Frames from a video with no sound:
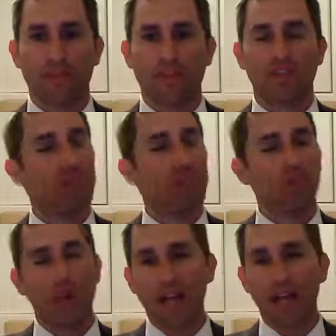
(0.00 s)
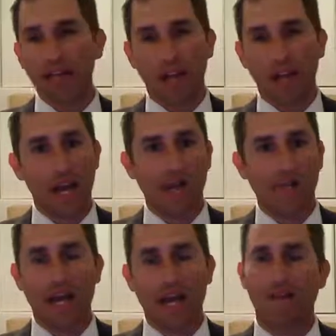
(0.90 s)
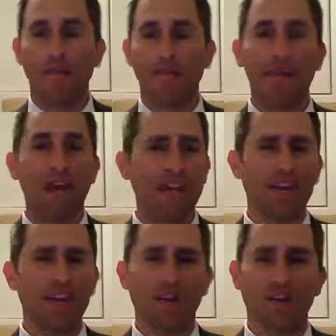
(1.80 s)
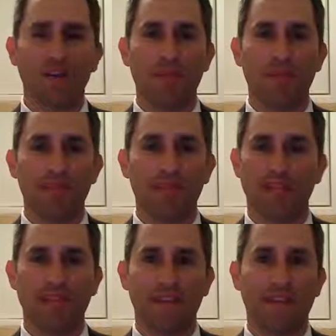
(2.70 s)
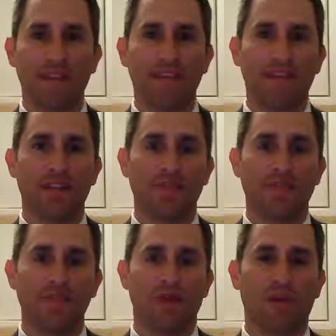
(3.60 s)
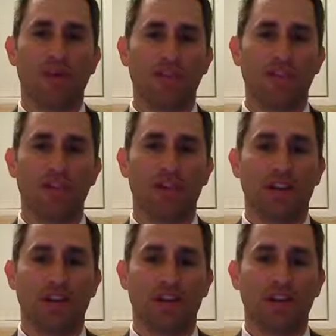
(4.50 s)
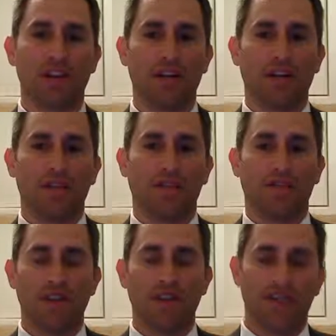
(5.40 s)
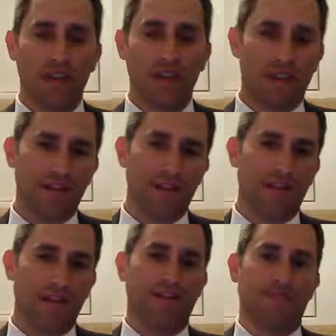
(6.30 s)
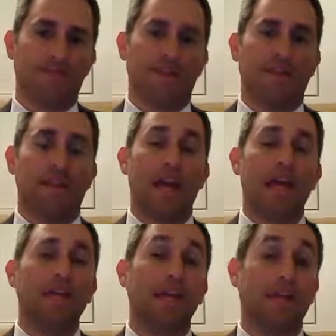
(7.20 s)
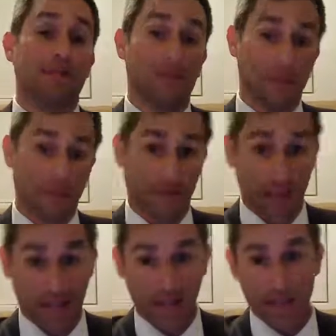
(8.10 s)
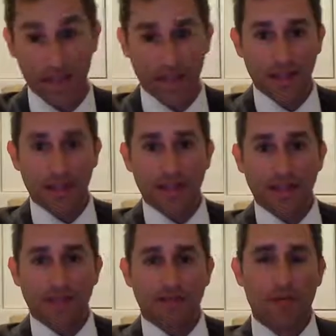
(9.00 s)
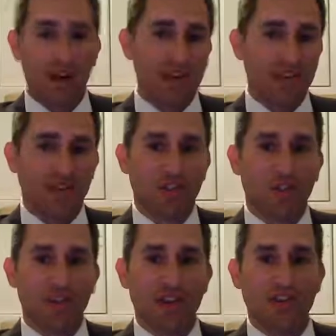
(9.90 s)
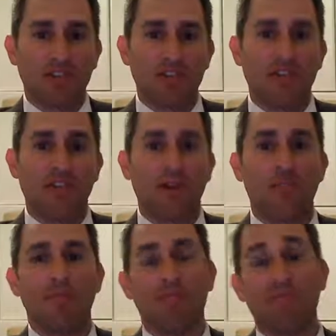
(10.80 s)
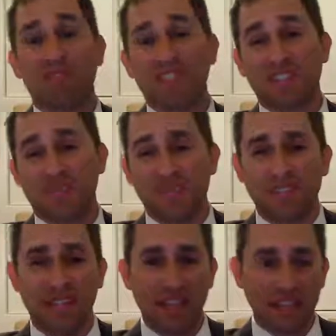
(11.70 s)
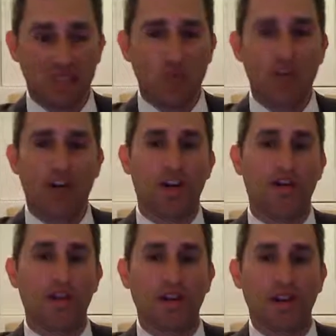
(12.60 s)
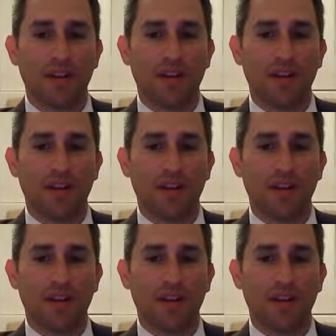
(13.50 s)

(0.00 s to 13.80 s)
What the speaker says: So it's right on time to have a mass event in the first part of this year, a false flag event, an alien false flag. Reminders, no reminder set. Number of participants, they list 100.